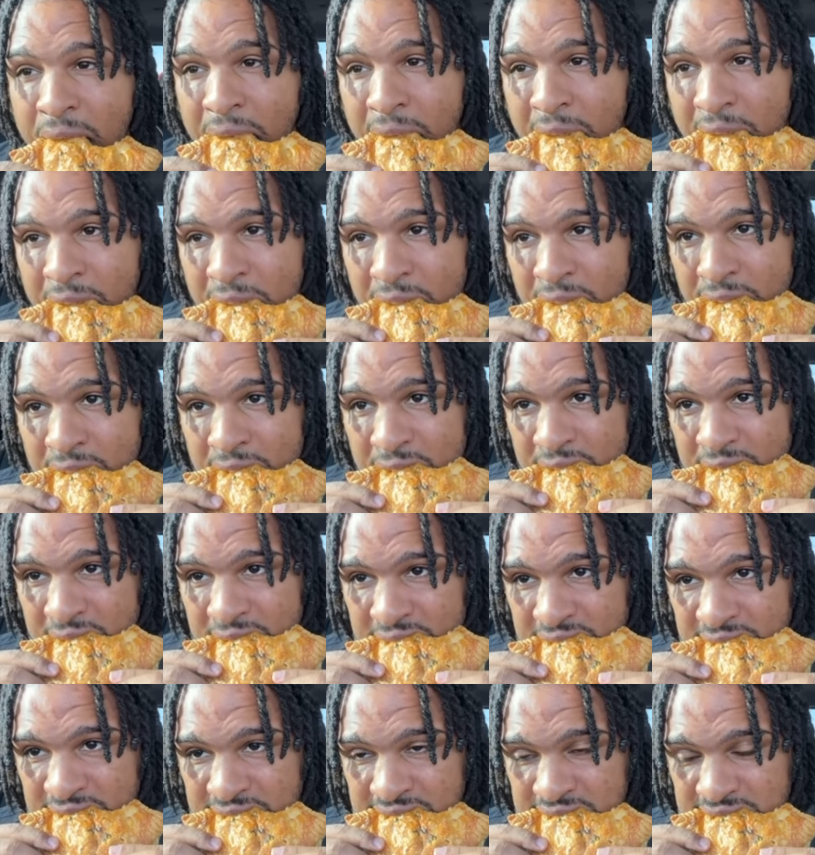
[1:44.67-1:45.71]

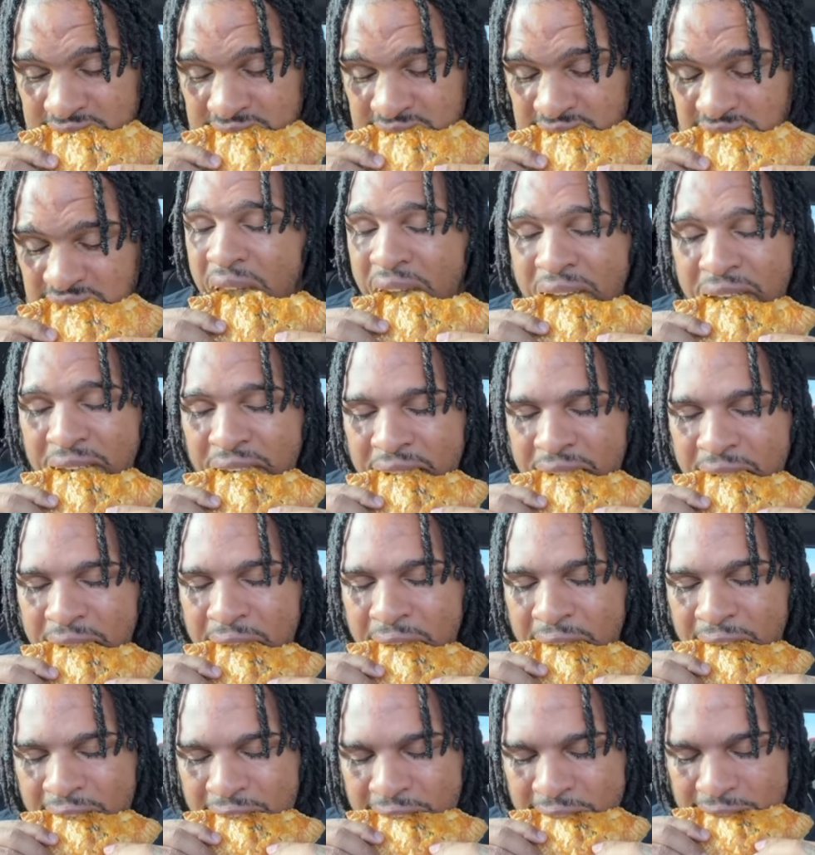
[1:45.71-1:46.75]

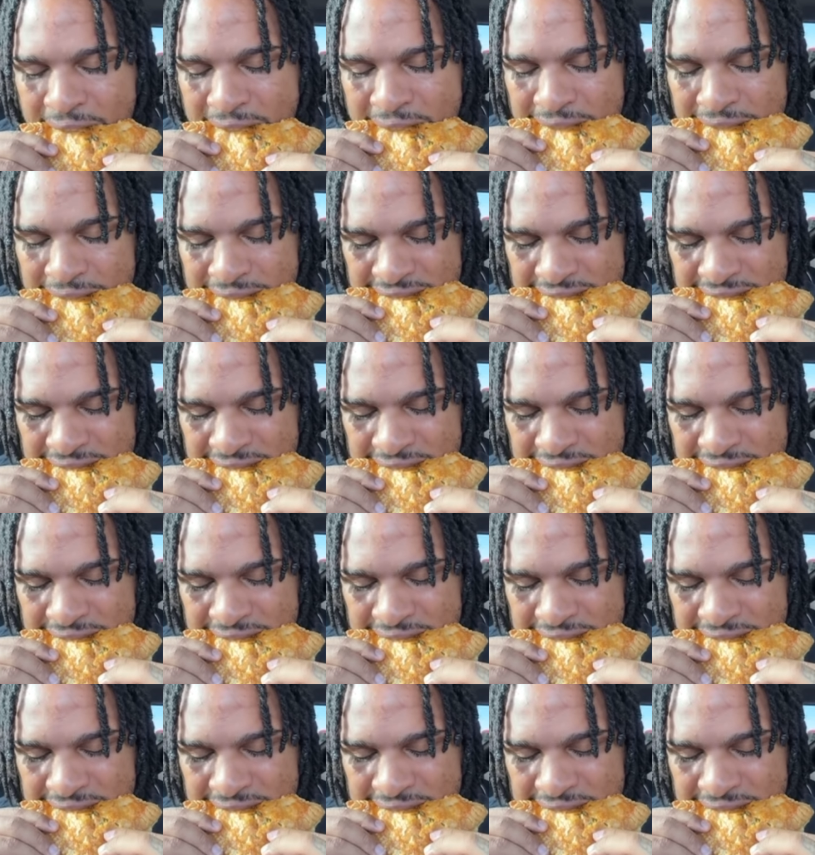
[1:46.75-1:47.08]
Nothing is said.